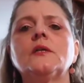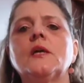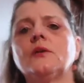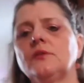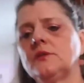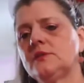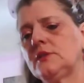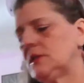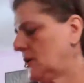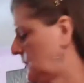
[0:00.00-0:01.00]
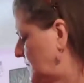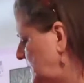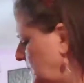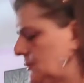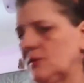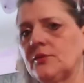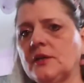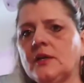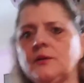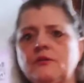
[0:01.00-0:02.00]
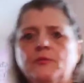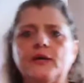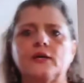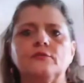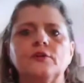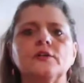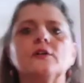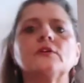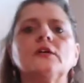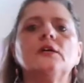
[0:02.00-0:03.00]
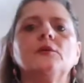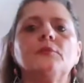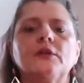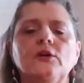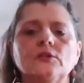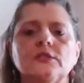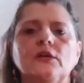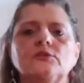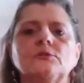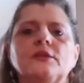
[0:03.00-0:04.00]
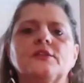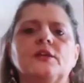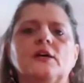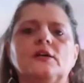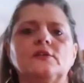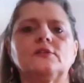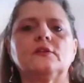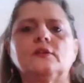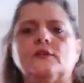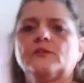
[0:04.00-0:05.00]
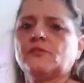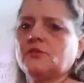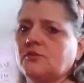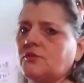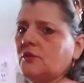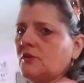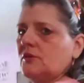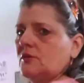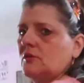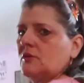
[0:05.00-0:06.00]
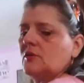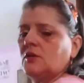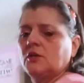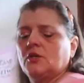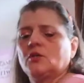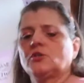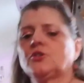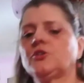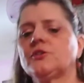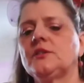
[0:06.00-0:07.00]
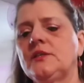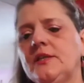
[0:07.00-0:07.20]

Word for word: Can't really see all the way down. I think I can back up right now. It goes down to my thighs. It's just a shirt.